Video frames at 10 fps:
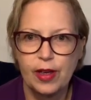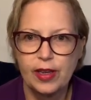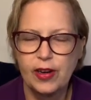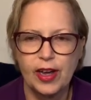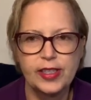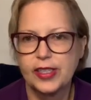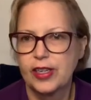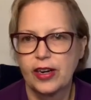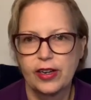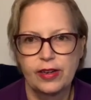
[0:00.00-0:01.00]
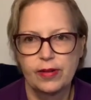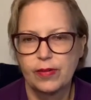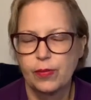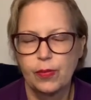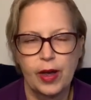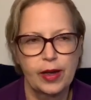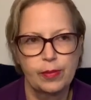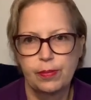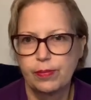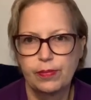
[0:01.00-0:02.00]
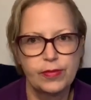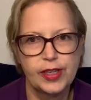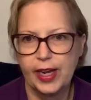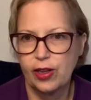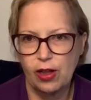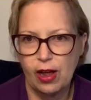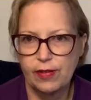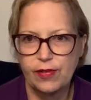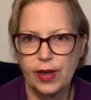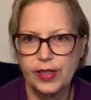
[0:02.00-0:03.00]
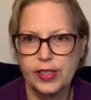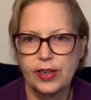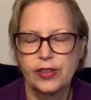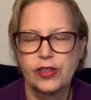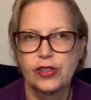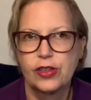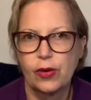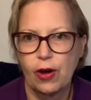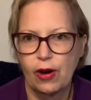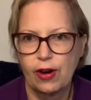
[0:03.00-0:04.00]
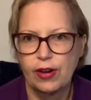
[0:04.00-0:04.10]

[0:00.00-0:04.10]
I'd studied my tail off. I studied so hard.